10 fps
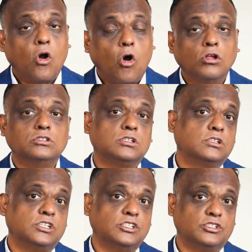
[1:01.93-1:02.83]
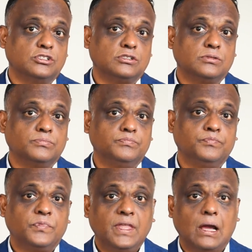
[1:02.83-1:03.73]
on search engine.
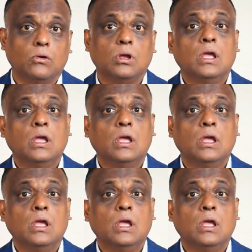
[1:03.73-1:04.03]
Now,